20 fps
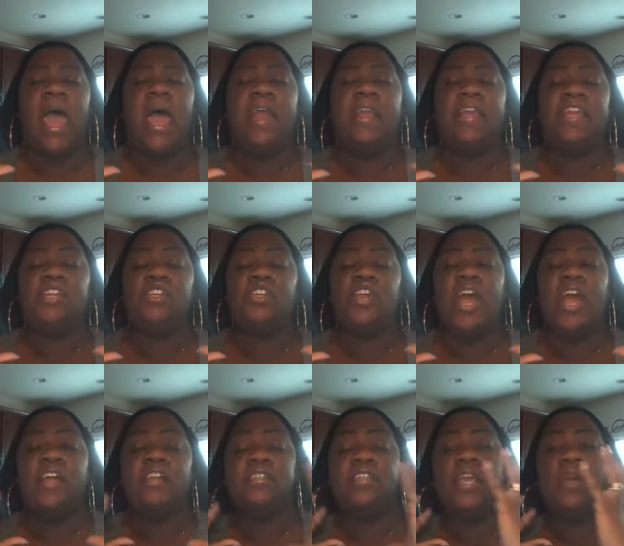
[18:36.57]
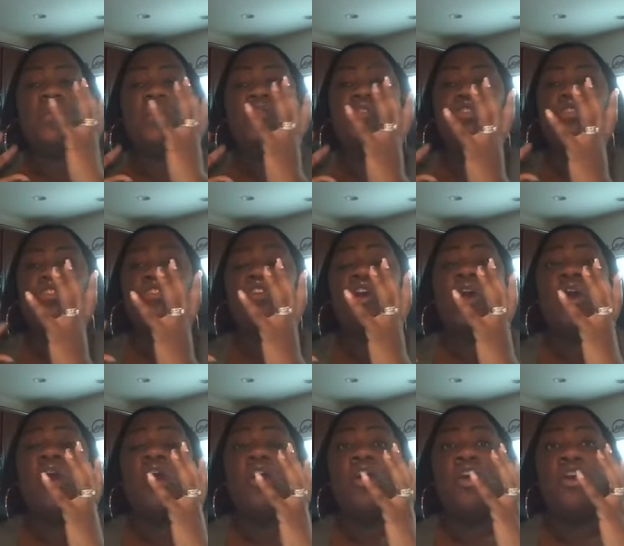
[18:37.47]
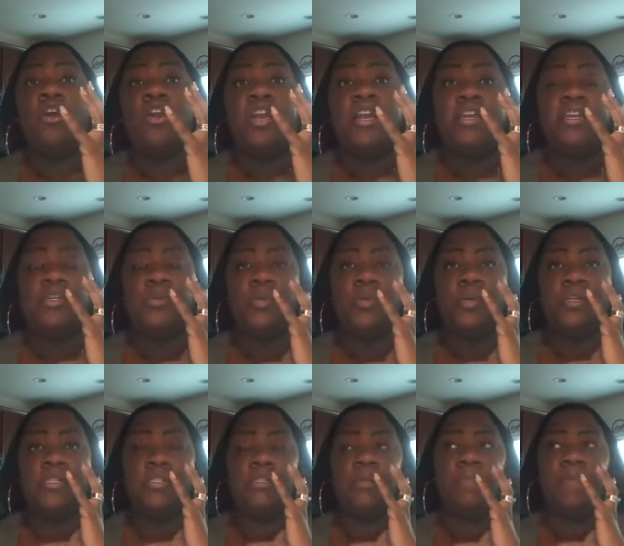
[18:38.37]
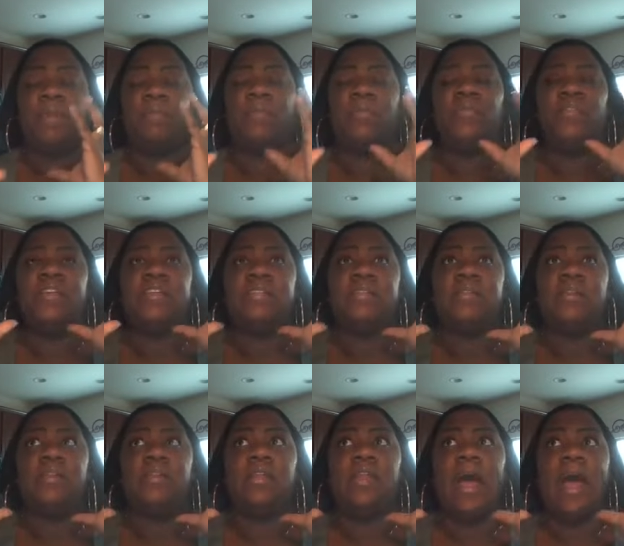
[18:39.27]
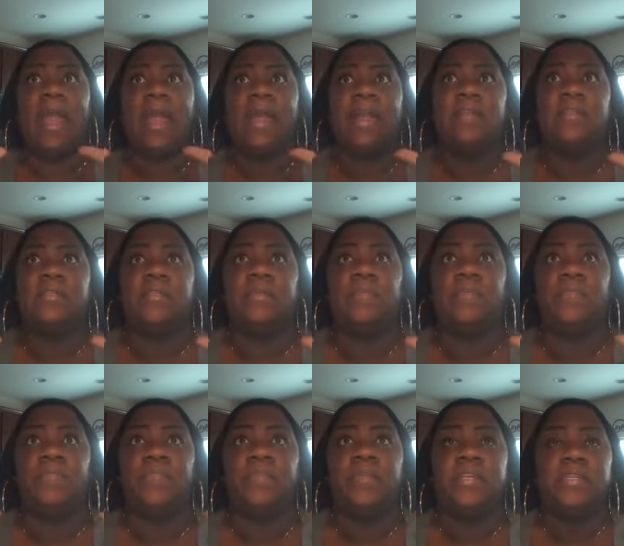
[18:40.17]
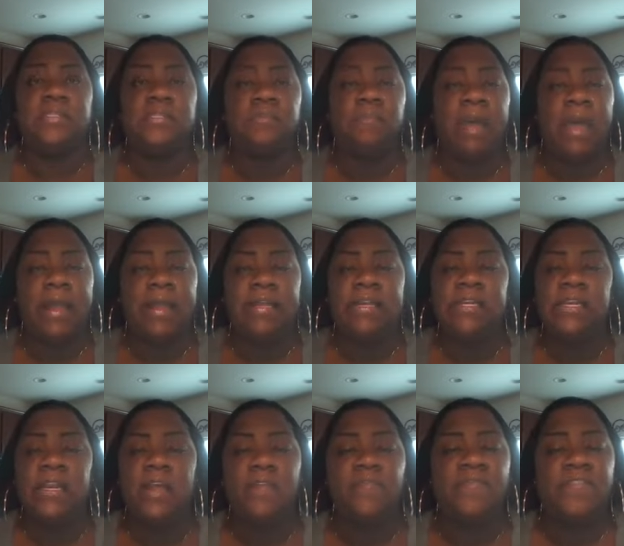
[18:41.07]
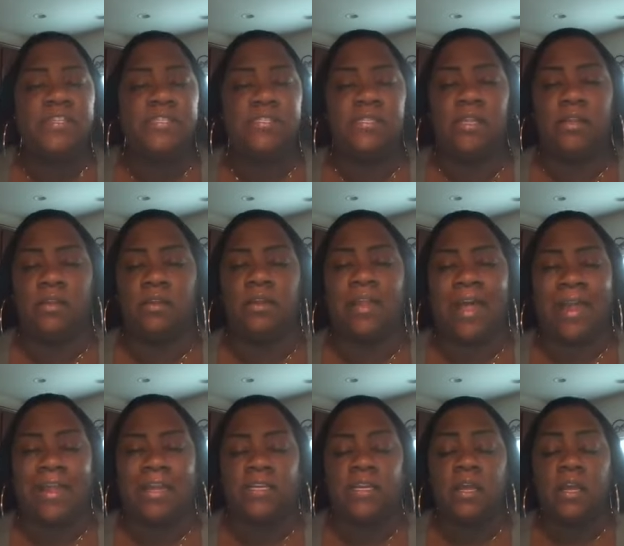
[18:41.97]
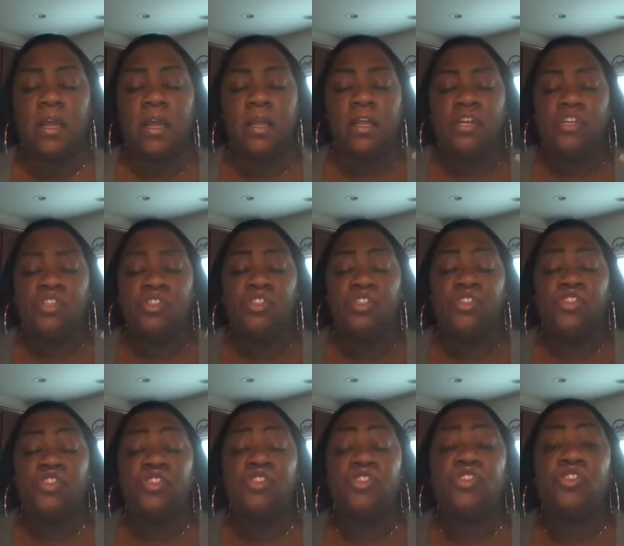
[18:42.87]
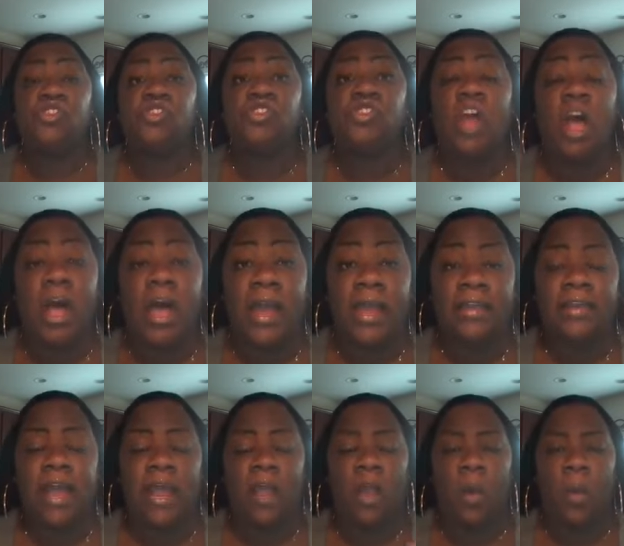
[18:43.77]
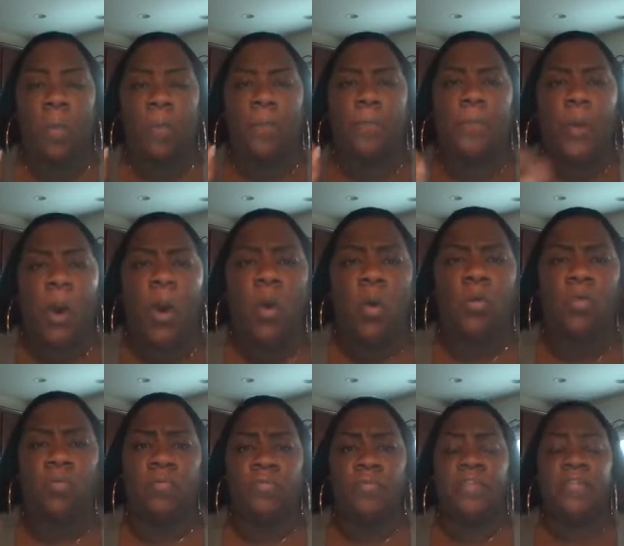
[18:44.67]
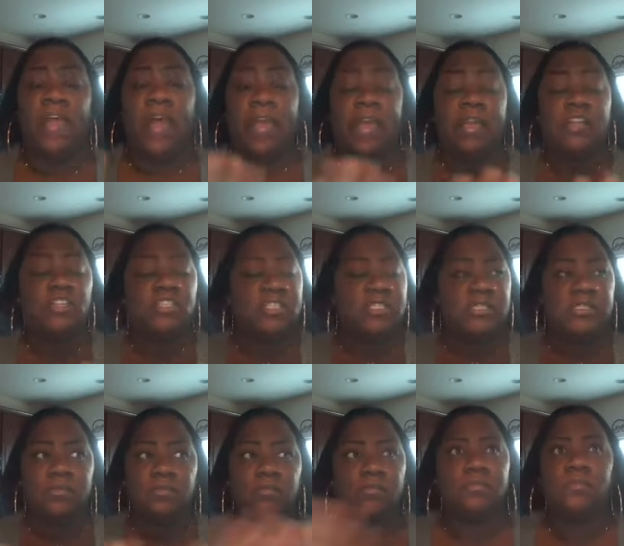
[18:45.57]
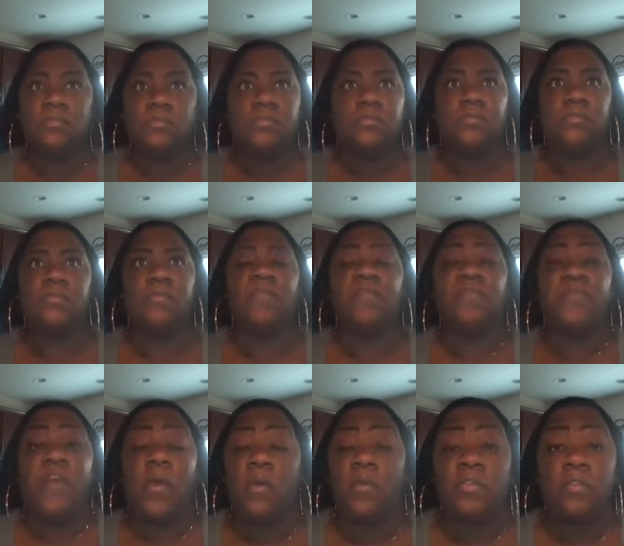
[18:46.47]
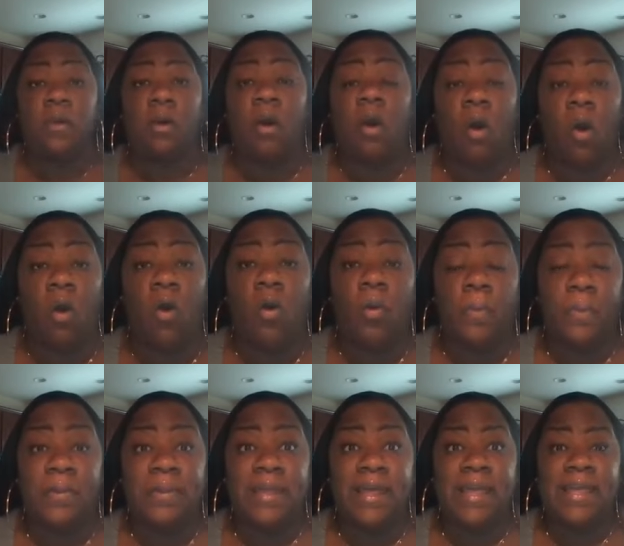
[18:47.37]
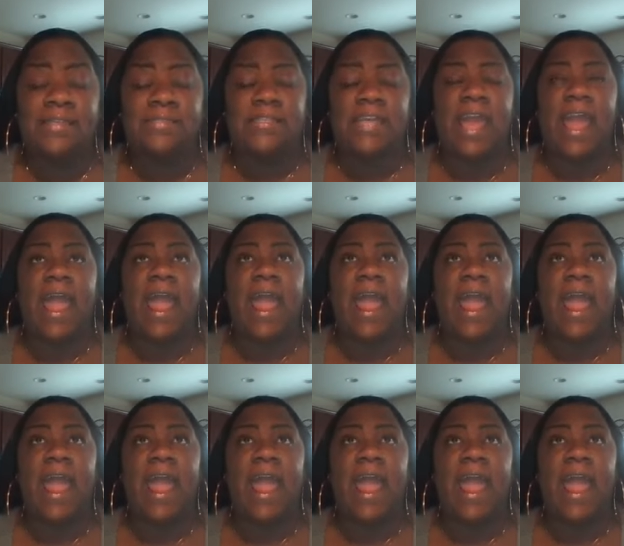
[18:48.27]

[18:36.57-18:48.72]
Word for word: And as he was turning towards the people, this light, this magnificent light shined, like boom, like it just filled the whole place.